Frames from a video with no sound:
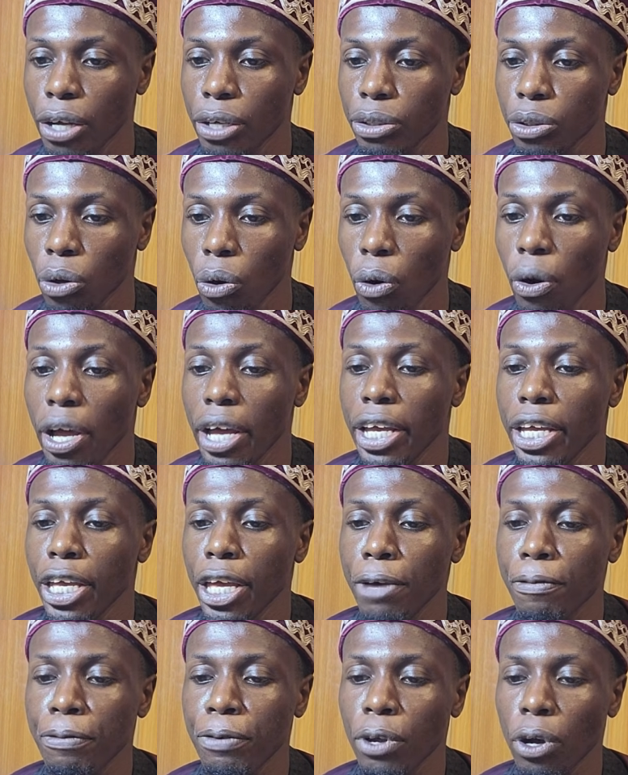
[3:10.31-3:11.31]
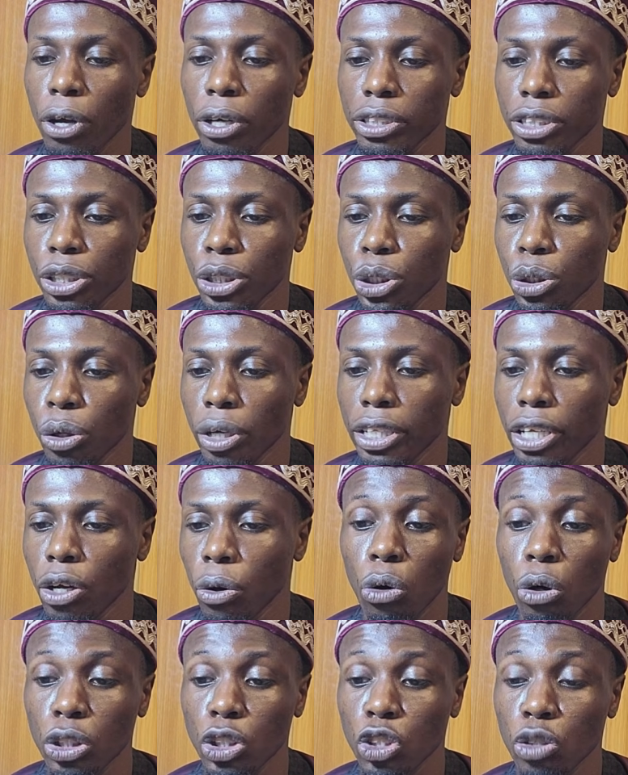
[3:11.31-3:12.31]
So if yours is showing a
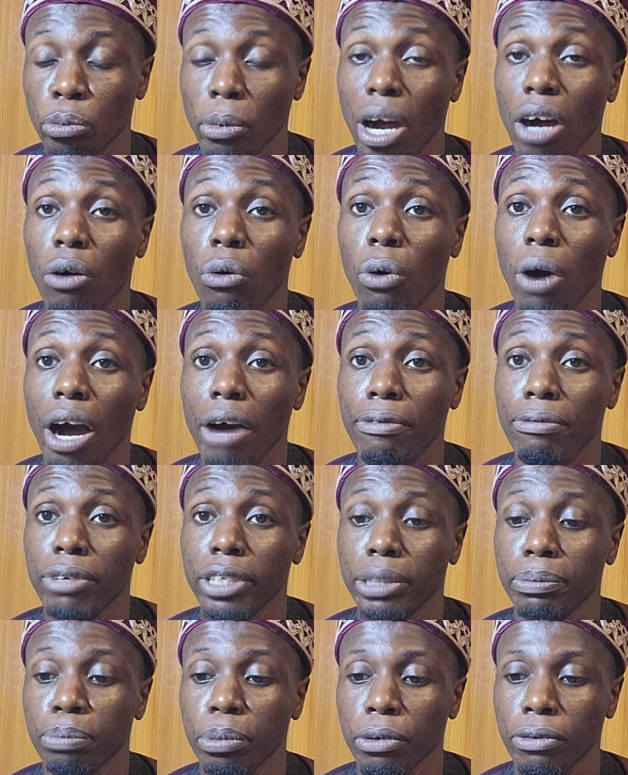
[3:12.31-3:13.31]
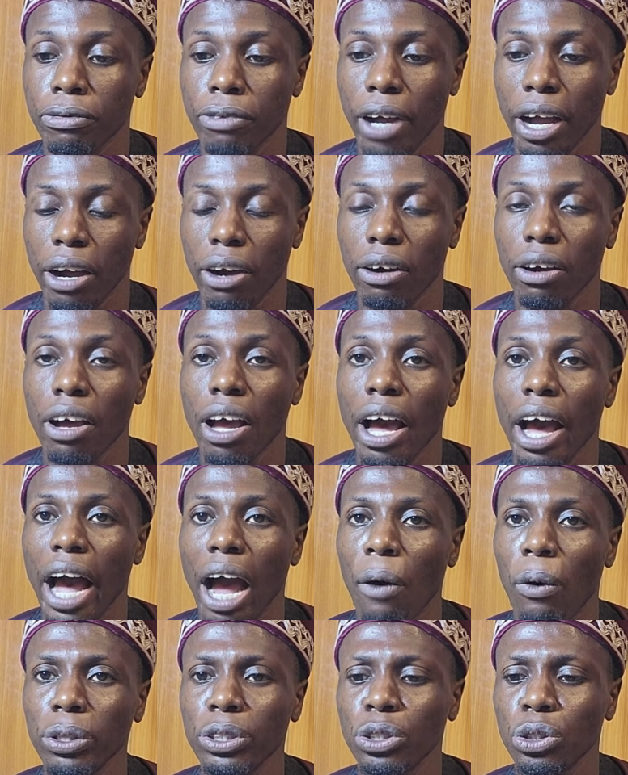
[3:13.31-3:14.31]
customer or affiliate profile,
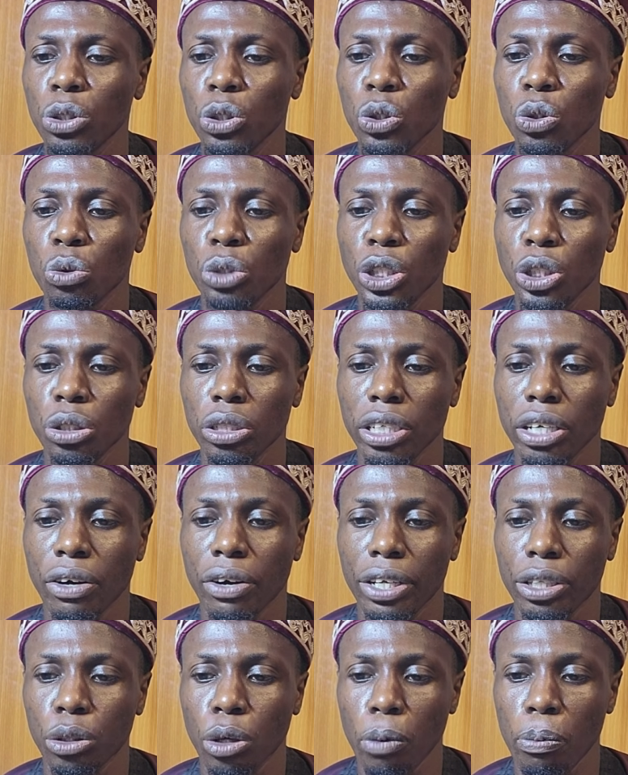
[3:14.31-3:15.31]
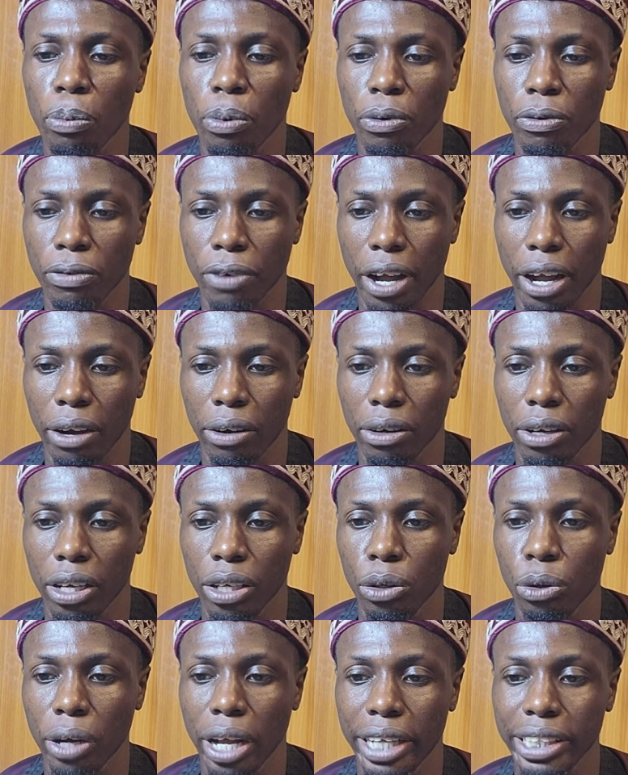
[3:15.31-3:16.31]
I want you to switch to the creator profile.
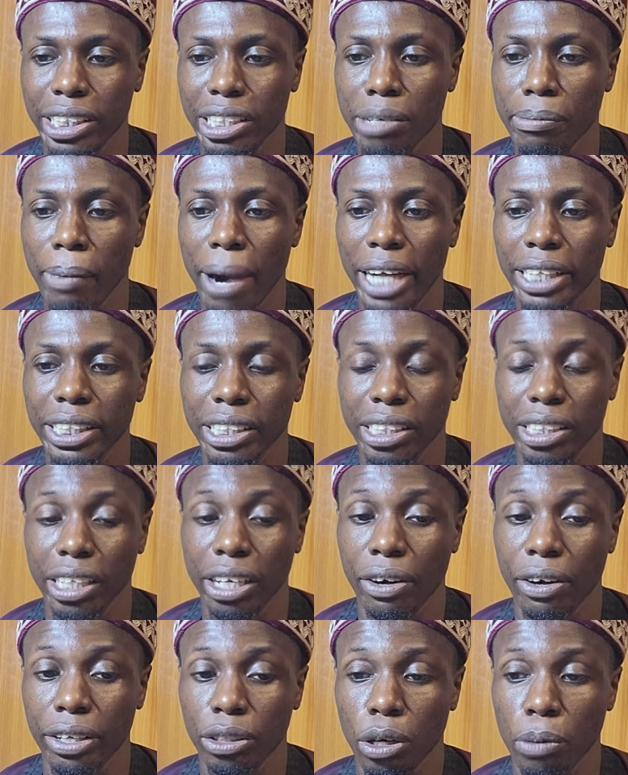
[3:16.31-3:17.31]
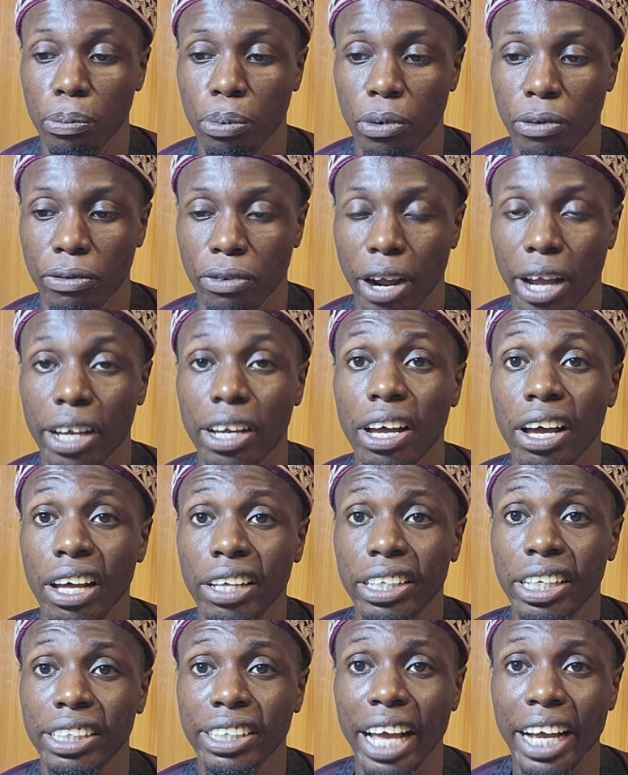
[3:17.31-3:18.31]
You can see mine is in the creator profile.
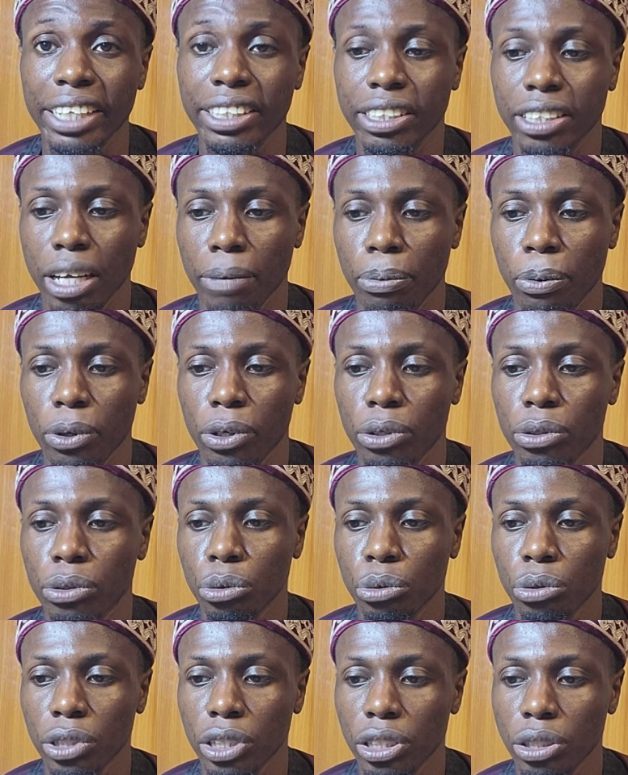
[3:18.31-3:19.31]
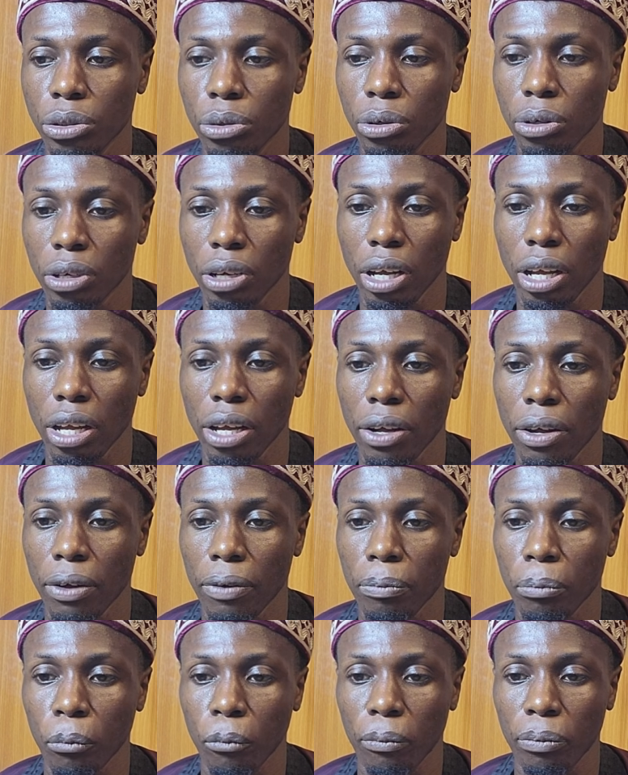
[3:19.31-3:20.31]
The next step we're do is to,
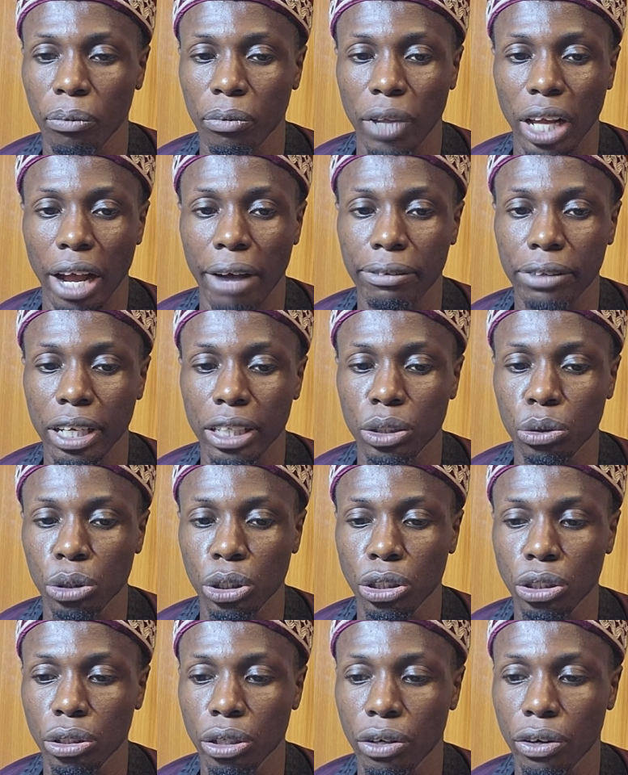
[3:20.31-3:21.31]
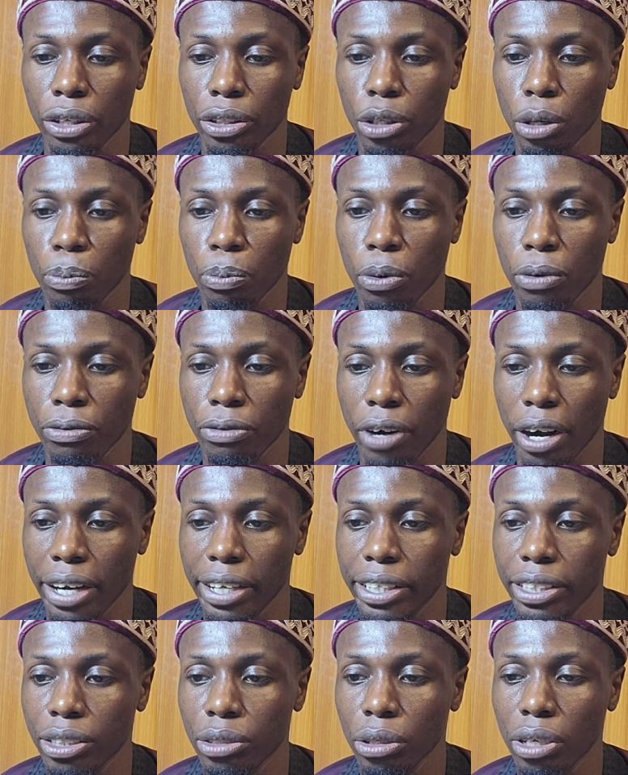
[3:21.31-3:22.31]
after switching to the creator
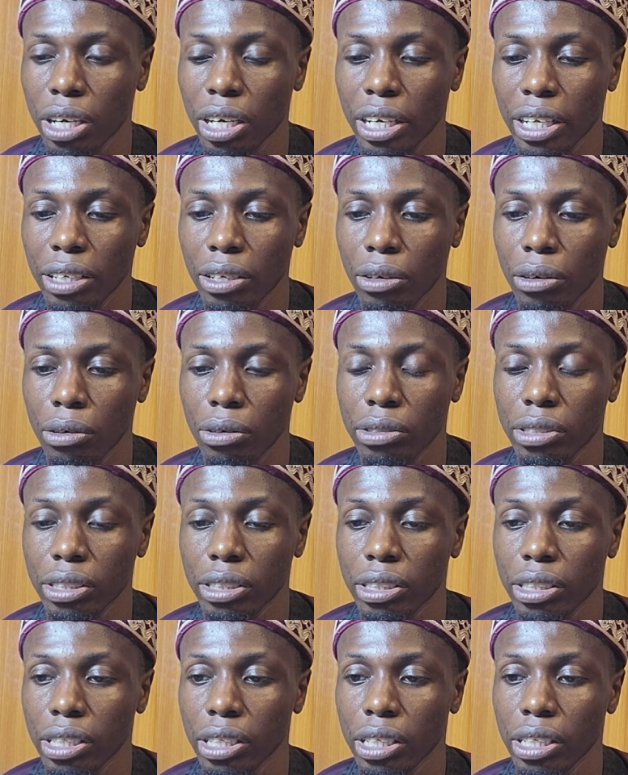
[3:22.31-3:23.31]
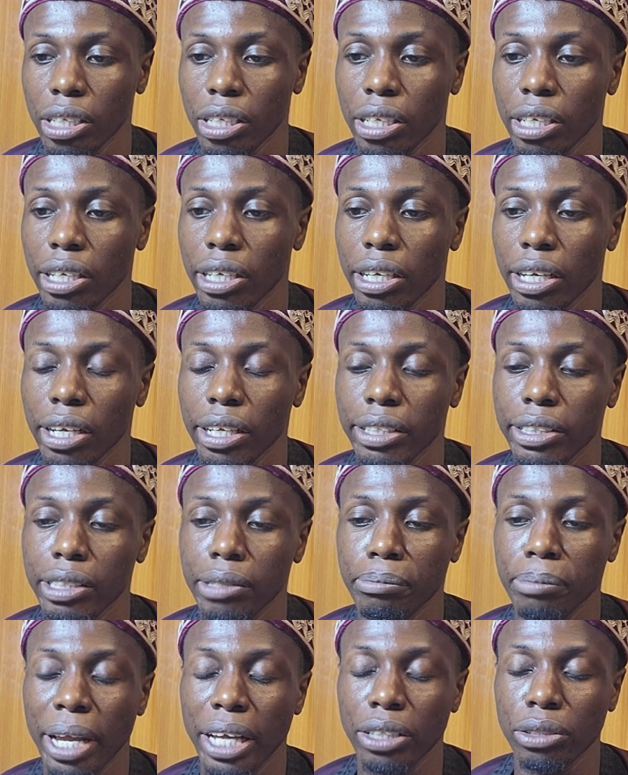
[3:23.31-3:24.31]
profile, is to click on
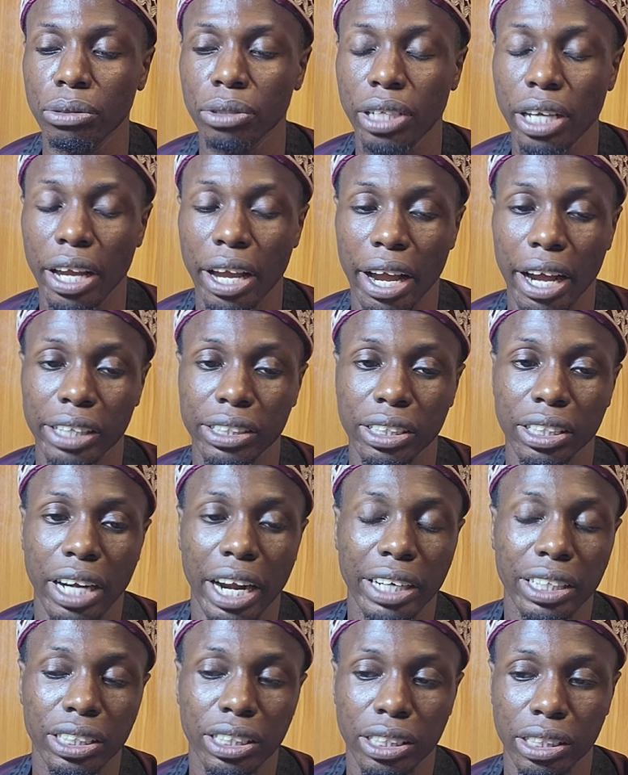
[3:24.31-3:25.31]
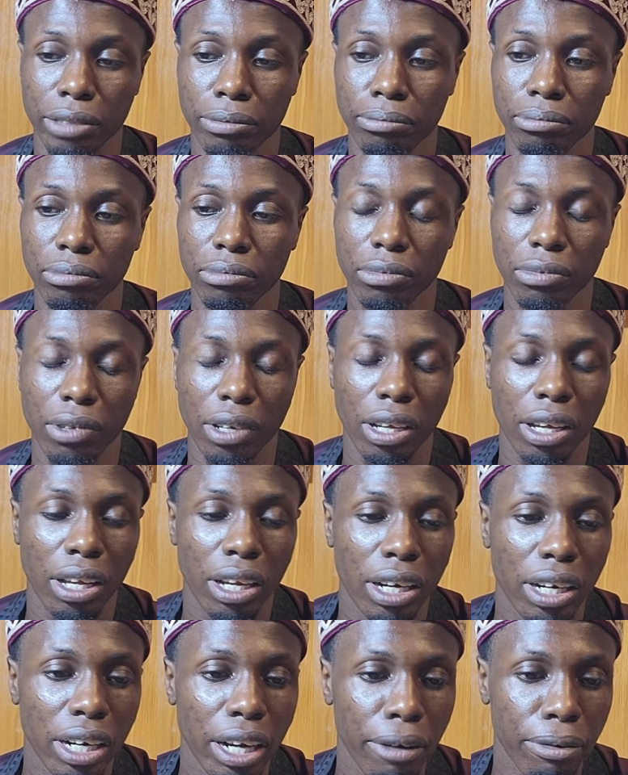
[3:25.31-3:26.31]
the menu here at the extreme
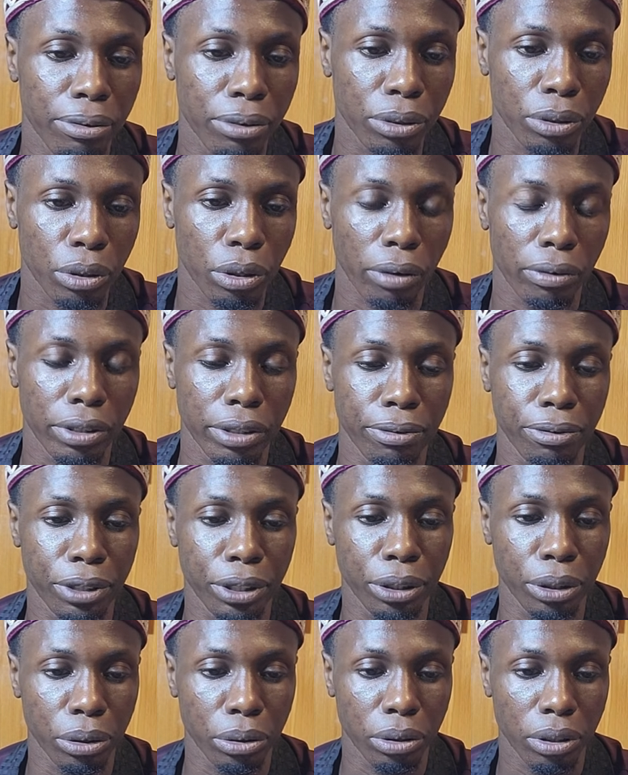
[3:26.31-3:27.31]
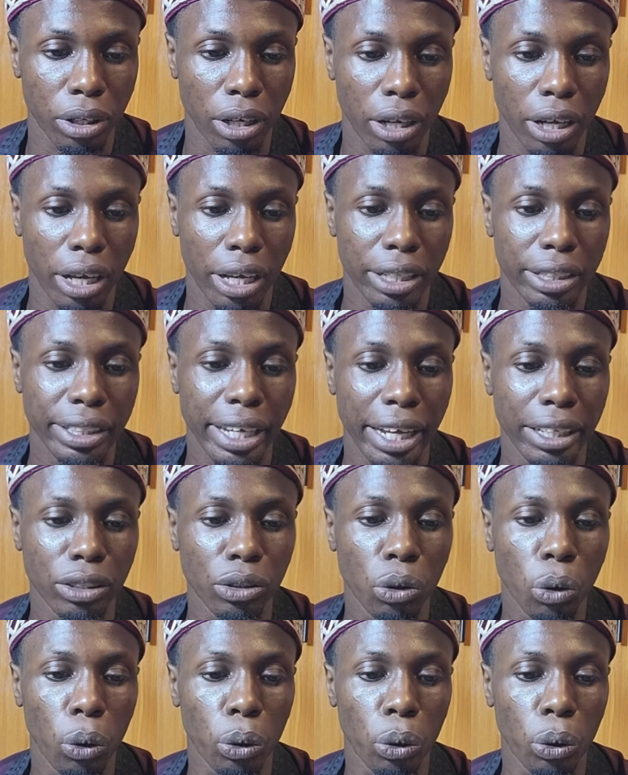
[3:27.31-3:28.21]
left of the video. Then